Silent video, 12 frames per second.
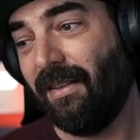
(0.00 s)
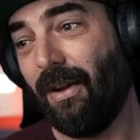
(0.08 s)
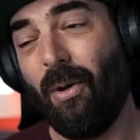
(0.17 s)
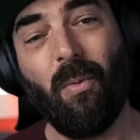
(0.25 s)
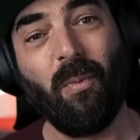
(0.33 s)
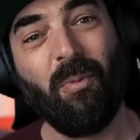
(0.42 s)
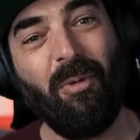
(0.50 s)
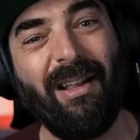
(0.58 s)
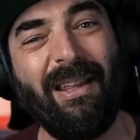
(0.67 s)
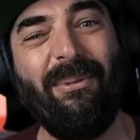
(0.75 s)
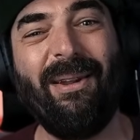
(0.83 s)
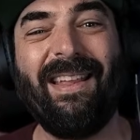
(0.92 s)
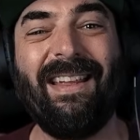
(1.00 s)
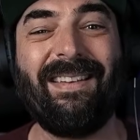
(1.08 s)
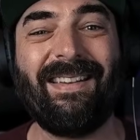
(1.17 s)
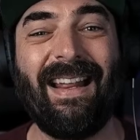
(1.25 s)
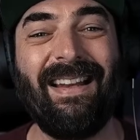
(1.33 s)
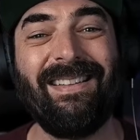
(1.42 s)
So really, really
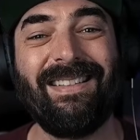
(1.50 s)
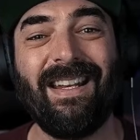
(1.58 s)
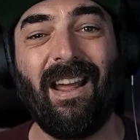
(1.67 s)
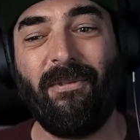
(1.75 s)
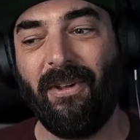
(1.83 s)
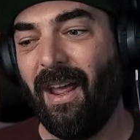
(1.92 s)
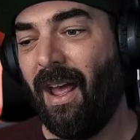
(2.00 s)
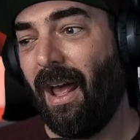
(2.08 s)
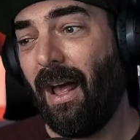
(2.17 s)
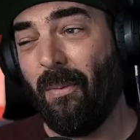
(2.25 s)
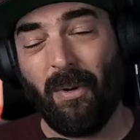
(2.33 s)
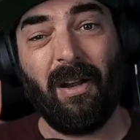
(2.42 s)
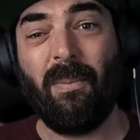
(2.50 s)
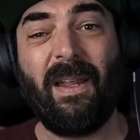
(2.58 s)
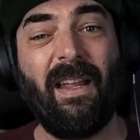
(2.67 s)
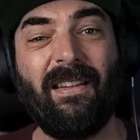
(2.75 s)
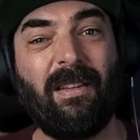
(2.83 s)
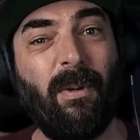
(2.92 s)
exciting stuff. We're going to
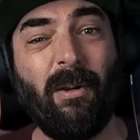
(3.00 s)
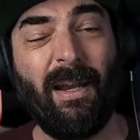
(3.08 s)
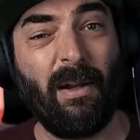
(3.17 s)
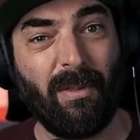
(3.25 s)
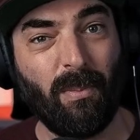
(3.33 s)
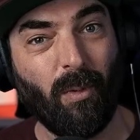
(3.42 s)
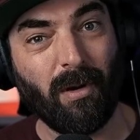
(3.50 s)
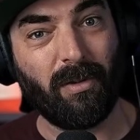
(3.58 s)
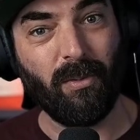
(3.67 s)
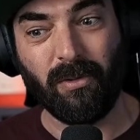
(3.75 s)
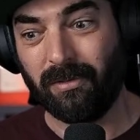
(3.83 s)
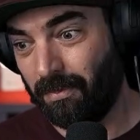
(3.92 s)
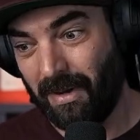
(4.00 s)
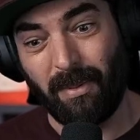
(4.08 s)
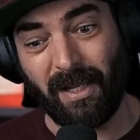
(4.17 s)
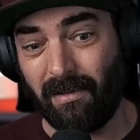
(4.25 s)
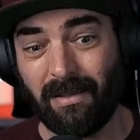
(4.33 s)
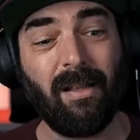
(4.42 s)
be experimenting with more tools.
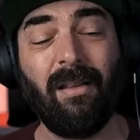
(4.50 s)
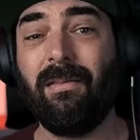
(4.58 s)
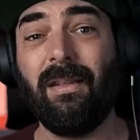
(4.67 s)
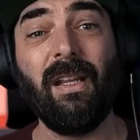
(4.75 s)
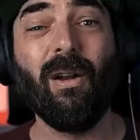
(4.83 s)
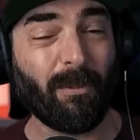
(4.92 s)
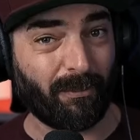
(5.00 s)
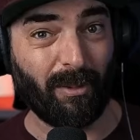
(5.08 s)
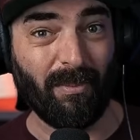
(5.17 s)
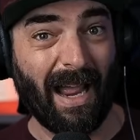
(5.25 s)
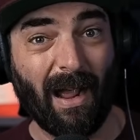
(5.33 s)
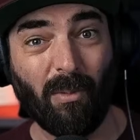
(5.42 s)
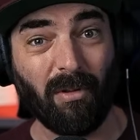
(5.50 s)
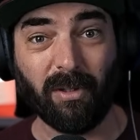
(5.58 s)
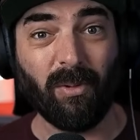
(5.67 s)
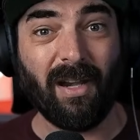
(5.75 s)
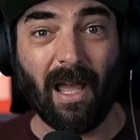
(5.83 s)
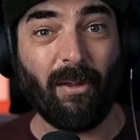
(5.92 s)
Maybe a year from now, we'll
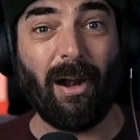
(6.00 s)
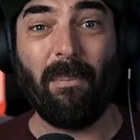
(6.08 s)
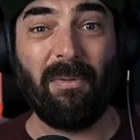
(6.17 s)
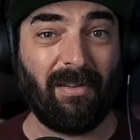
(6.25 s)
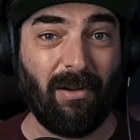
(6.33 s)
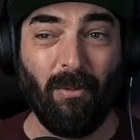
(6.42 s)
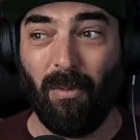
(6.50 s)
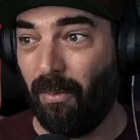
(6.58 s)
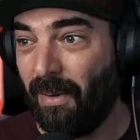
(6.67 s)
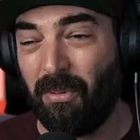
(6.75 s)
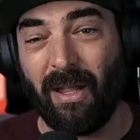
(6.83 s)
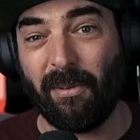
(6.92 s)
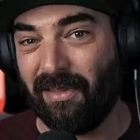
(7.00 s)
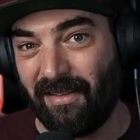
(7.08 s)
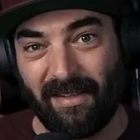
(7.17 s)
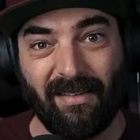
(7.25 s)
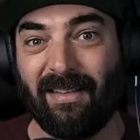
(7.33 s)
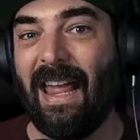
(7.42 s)
do another episode where we play with
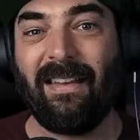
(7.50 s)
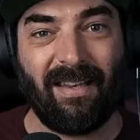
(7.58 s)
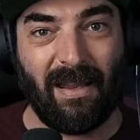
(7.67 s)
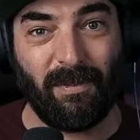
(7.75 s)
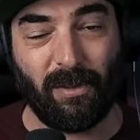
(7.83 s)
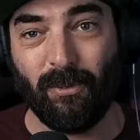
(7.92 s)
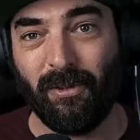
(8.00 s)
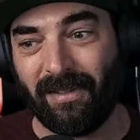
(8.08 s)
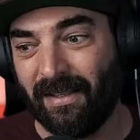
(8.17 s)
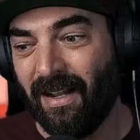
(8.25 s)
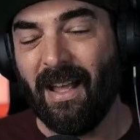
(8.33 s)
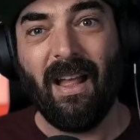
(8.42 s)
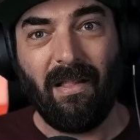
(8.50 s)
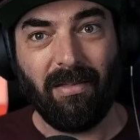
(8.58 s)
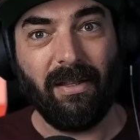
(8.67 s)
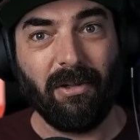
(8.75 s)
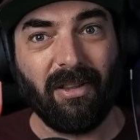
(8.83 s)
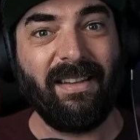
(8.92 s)
these exact same tools and
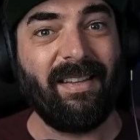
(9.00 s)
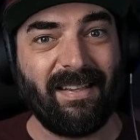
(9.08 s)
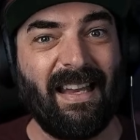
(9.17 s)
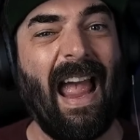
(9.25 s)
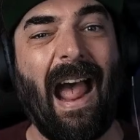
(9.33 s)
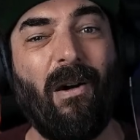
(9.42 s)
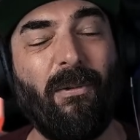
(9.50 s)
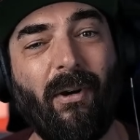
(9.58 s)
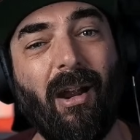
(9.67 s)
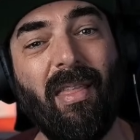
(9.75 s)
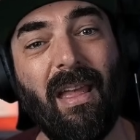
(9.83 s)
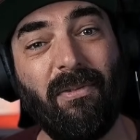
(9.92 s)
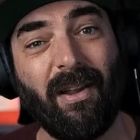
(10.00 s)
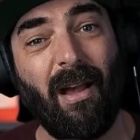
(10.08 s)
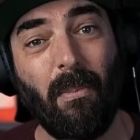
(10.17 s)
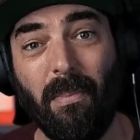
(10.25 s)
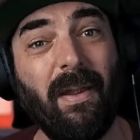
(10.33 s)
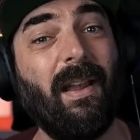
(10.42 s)
literally see how far they've
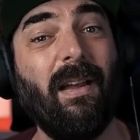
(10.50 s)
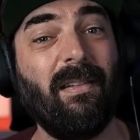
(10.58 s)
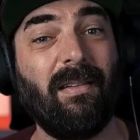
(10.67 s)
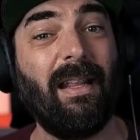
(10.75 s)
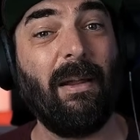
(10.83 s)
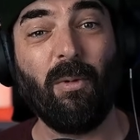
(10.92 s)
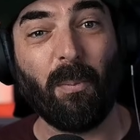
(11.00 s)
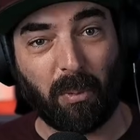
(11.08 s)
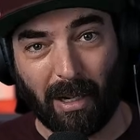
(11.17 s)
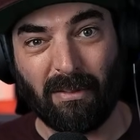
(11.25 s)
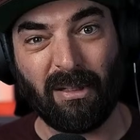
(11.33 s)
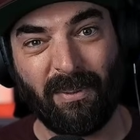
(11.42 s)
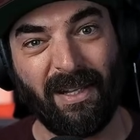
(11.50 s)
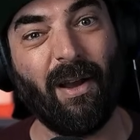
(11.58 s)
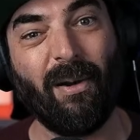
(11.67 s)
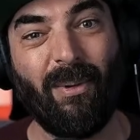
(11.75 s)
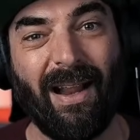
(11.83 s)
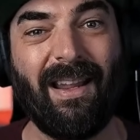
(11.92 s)
come, because they will probably be
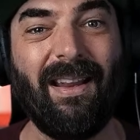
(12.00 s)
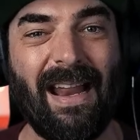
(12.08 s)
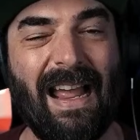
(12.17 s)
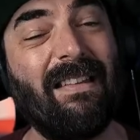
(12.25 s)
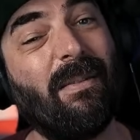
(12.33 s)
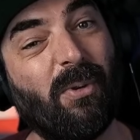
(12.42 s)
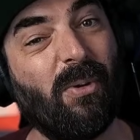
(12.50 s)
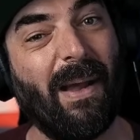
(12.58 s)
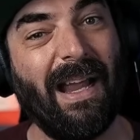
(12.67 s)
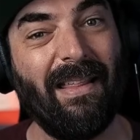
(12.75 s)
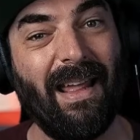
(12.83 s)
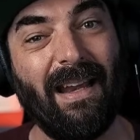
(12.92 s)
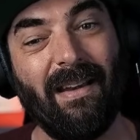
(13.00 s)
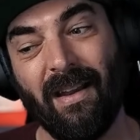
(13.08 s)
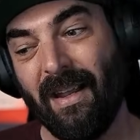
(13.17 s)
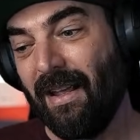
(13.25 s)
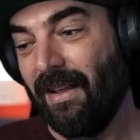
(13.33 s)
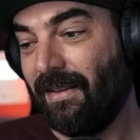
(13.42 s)
unrecognizable by then.
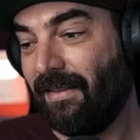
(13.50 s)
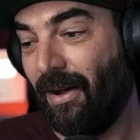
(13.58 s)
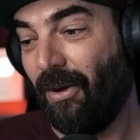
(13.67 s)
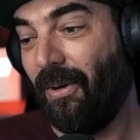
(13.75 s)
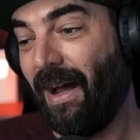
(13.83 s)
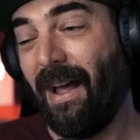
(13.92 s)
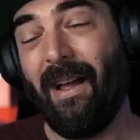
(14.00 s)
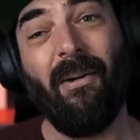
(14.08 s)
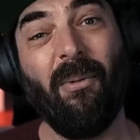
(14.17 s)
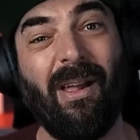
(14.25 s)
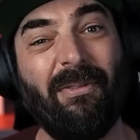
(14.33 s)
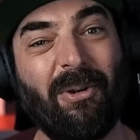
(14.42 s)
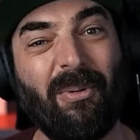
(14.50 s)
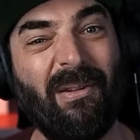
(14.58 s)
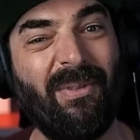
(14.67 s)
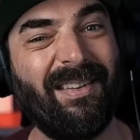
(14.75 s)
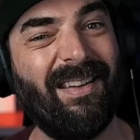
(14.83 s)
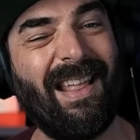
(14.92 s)
So we'll have to
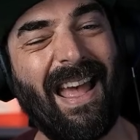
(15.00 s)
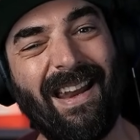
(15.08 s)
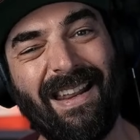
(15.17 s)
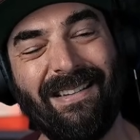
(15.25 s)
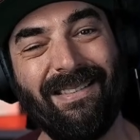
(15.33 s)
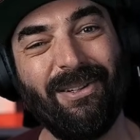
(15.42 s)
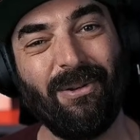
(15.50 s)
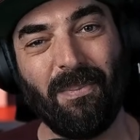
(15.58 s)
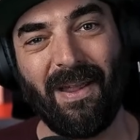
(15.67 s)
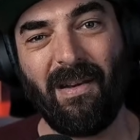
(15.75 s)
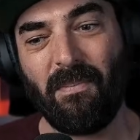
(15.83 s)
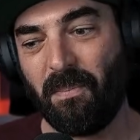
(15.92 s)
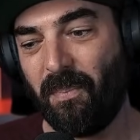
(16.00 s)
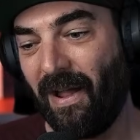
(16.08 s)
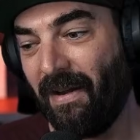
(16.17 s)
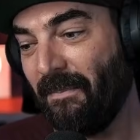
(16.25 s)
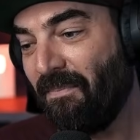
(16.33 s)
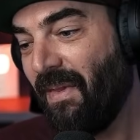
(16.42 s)
revisit that in a little bit.
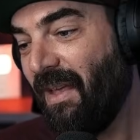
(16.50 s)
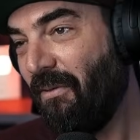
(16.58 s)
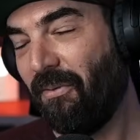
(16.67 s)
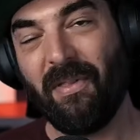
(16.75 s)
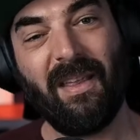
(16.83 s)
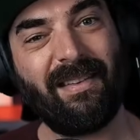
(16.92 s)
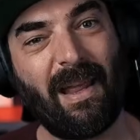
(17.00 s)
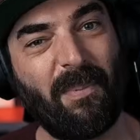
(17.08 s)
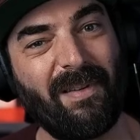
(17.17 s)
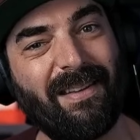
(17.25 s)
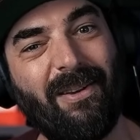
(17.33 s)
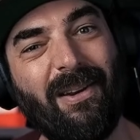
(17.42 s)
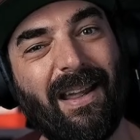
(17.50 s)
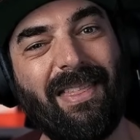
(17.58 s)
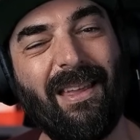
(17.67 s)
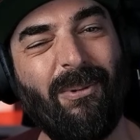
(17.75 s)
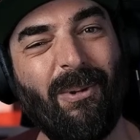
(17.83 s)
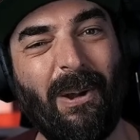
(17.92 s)
But For this episode, I
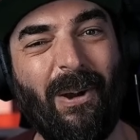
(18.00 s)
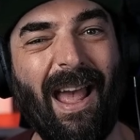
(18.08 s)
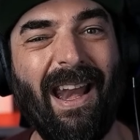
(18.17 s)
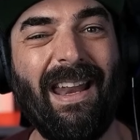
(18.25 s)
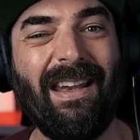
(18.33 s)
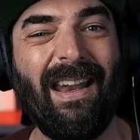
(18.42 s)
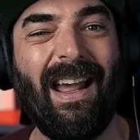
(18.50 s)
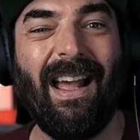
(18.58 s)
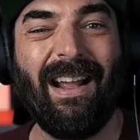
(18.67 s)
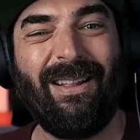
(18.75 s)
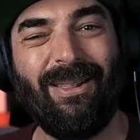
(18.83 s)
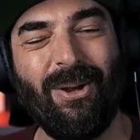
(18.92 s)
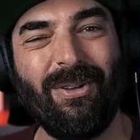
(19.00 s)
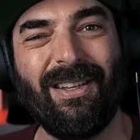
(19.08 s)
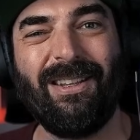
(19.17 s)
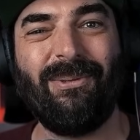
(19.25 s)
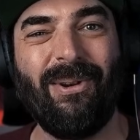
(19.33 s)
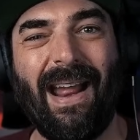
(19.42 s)
think we'll go ahead and close
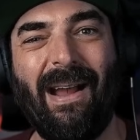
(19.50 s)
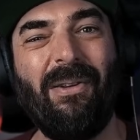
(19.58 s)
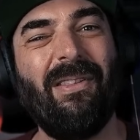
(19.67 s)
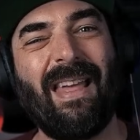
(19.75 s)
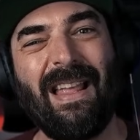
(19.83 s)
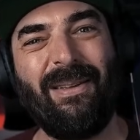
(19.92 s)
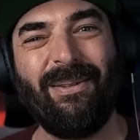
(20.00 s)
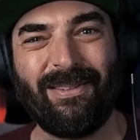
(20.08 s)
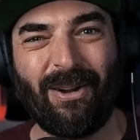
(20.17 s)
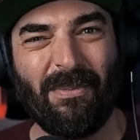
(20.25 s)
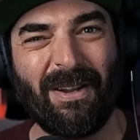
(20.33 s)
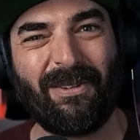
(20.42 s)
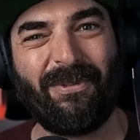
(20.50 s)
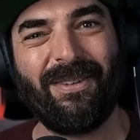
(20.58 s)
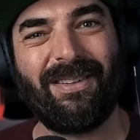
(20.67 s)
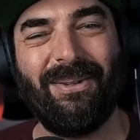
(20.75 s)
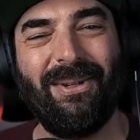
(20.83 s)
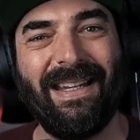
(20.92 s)
this one out. Thank you so much for
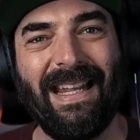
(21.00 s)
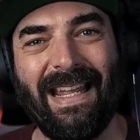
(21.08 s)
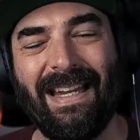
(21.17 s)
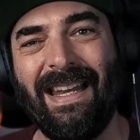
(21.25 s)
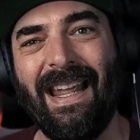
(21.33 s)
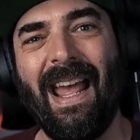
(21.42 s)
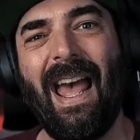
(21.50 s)
tuning in.